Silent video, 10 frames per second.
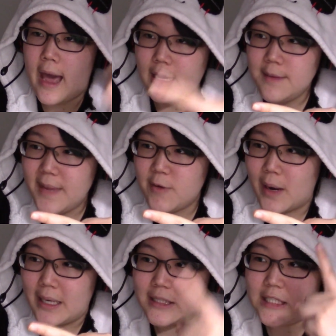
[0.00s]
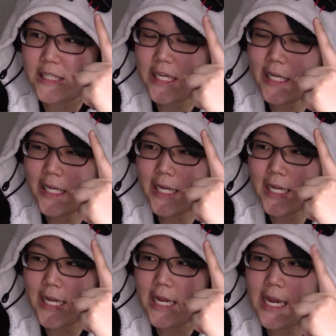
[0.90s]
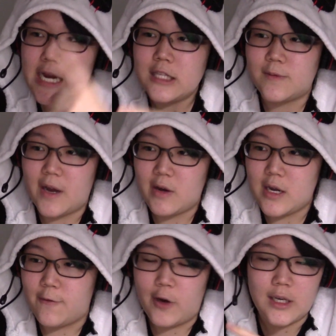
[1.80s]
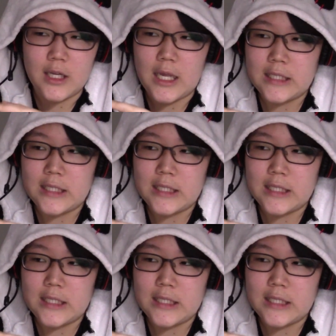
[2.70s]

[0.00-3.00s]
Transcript: Anime-wise, it is very different.